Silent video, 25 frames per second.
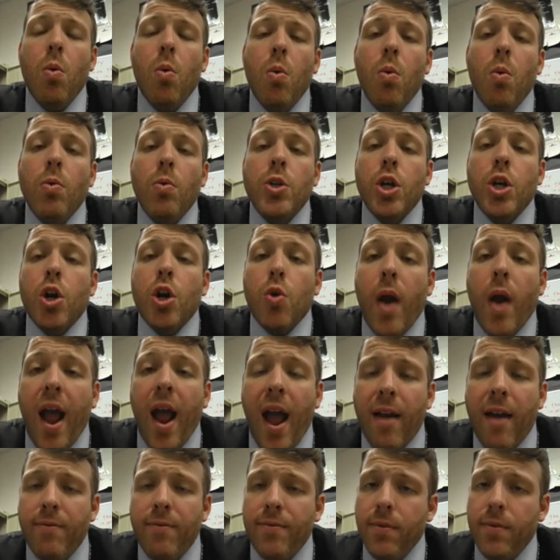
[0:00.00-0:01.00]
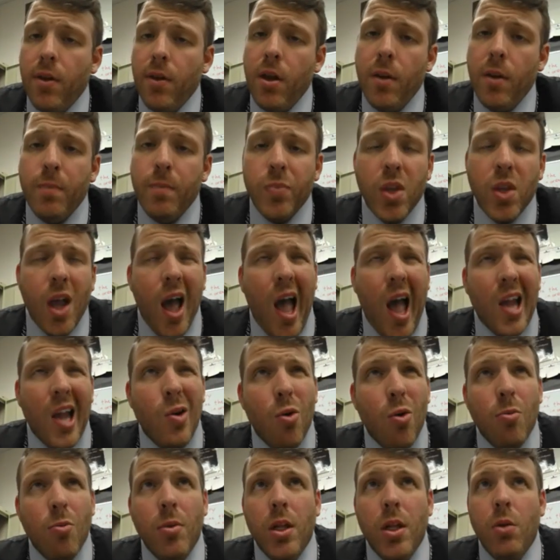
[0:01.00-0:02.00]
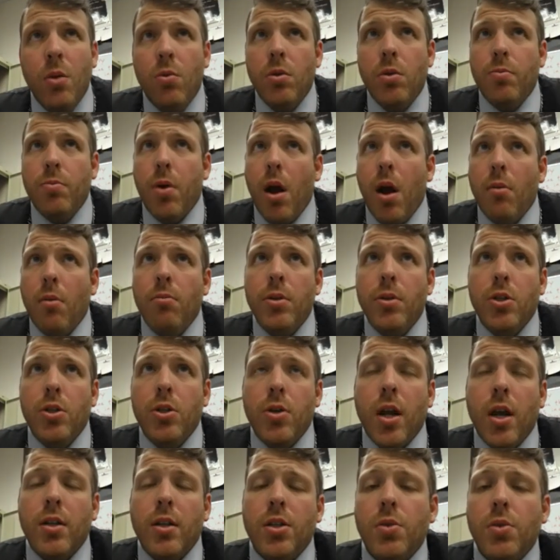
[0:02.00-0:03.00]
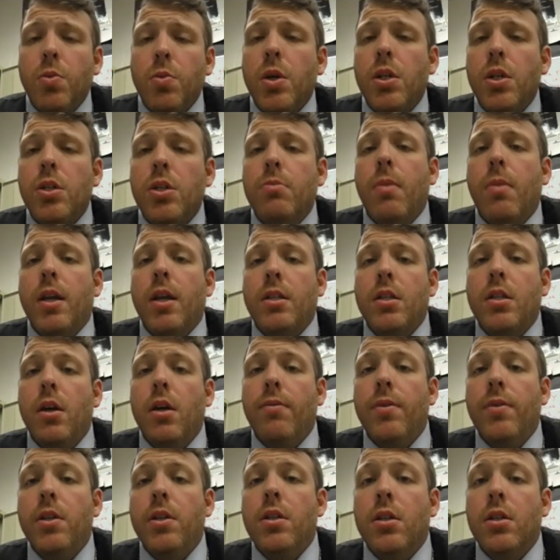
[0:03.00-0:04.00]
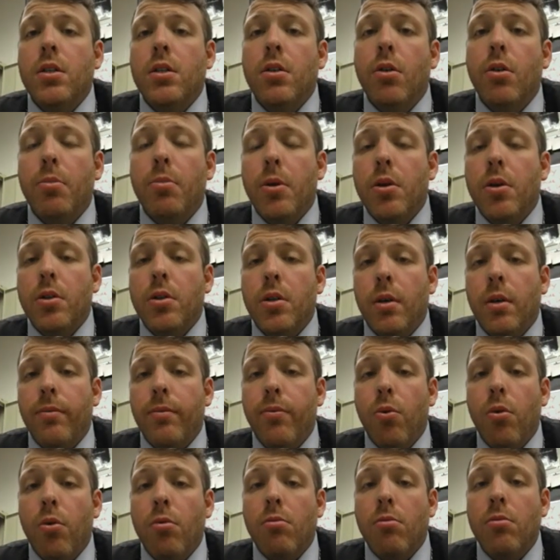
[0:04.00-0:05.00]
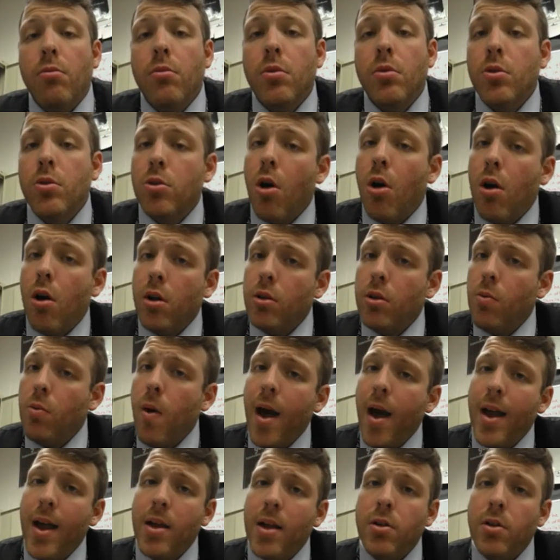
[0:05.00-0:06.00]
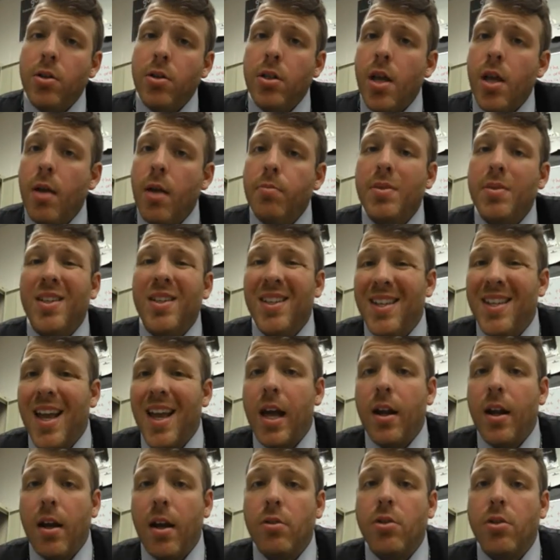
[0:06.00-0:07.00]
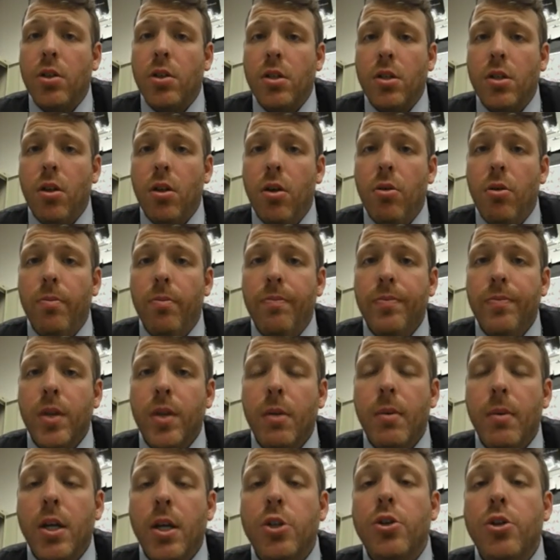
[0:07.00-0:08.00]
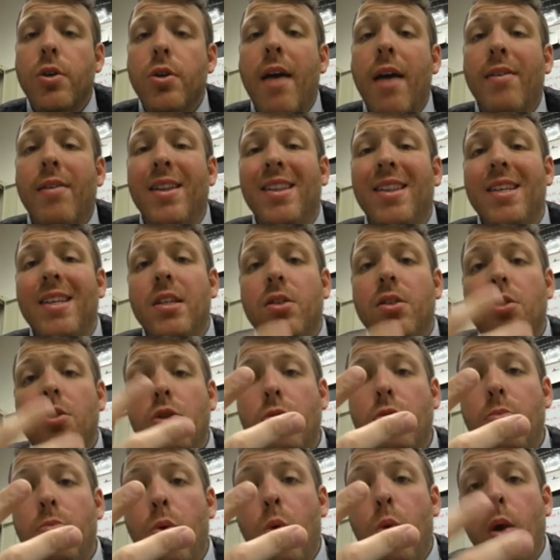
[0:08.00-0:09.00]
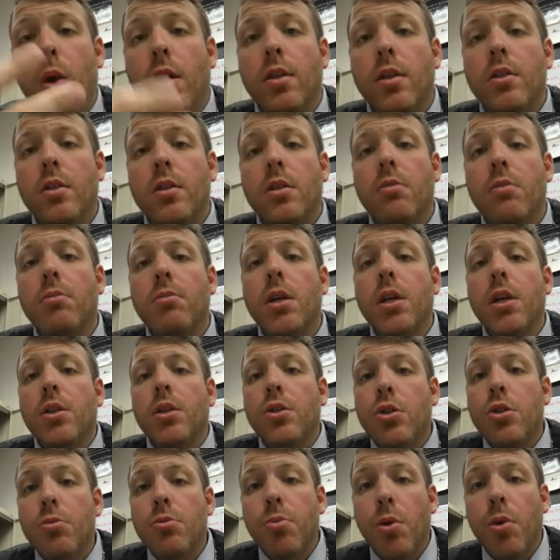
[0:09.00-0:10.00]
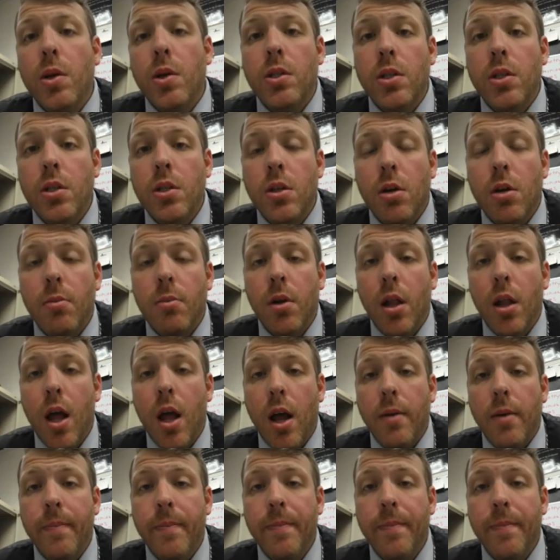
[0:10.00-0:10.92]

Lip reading: To graph, I normally would probably try to switch my stuff into slope-intercept form. Start at the y-intercept, count out your slope. Make sure you have at least 2 points, because 2 points determine a line.